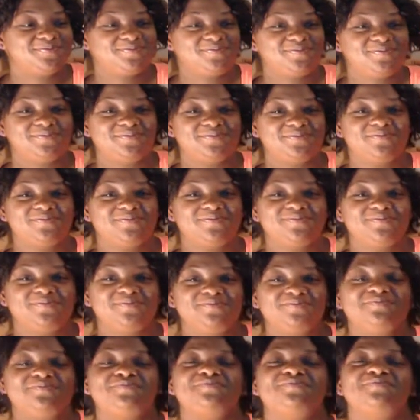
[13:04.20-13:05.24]

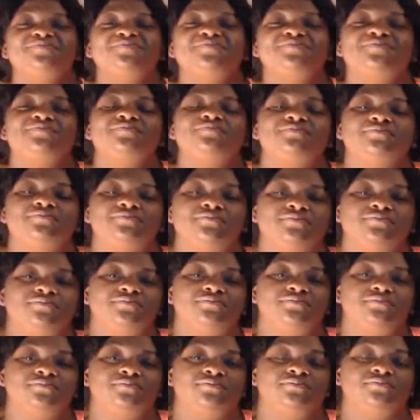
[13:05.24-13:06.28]

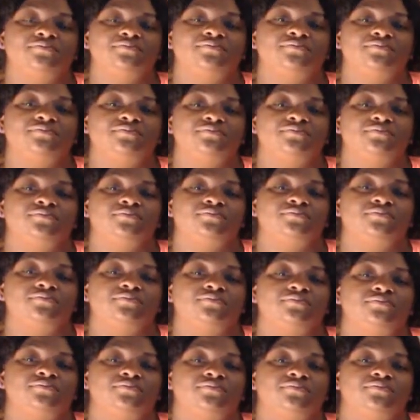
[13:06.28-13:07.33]

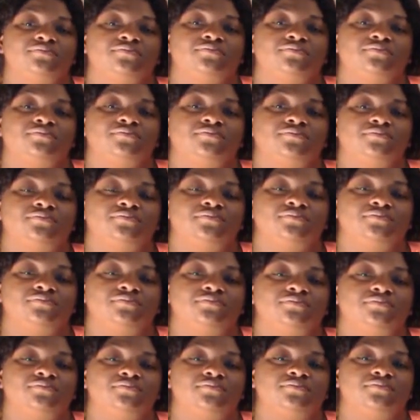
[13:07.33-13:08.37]

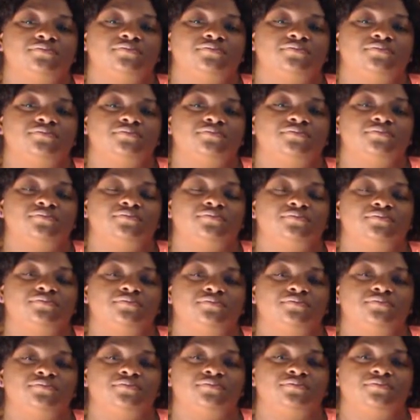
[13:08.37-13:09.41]

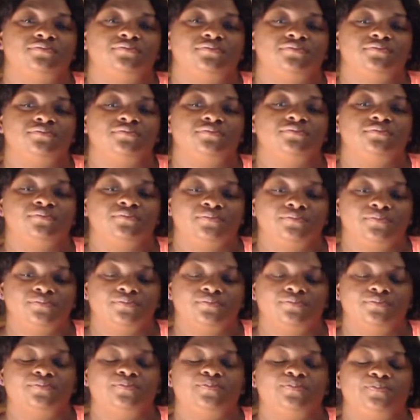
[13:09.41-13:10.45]

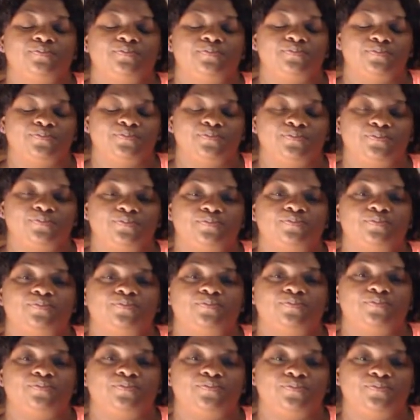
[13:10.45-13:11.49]

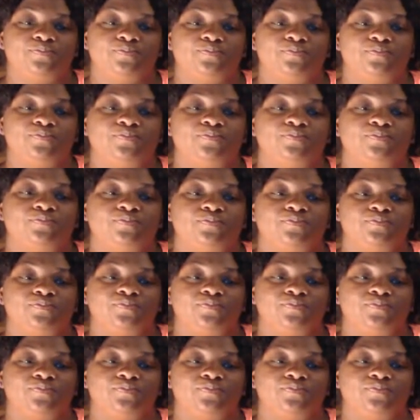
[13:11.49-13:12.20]
No words are spoken by the person on screen.